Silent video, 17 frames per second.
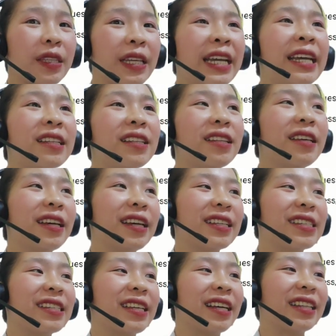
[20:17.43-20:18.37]

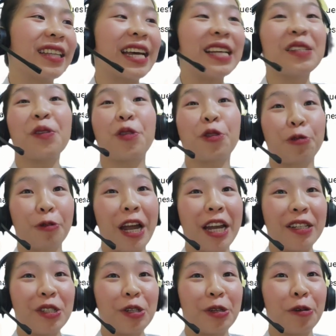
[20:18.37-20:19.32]
it's a less
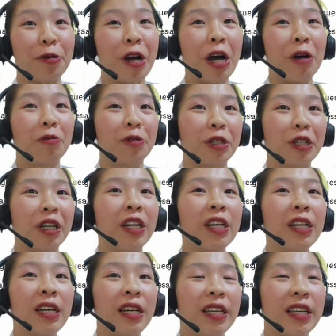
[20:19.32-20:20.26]
threat to our
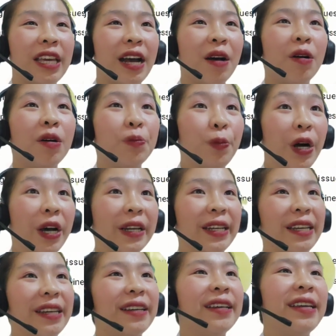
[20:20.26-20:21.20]

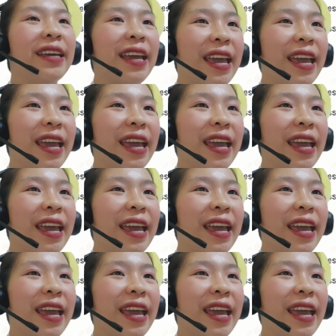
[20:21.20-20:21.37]
body.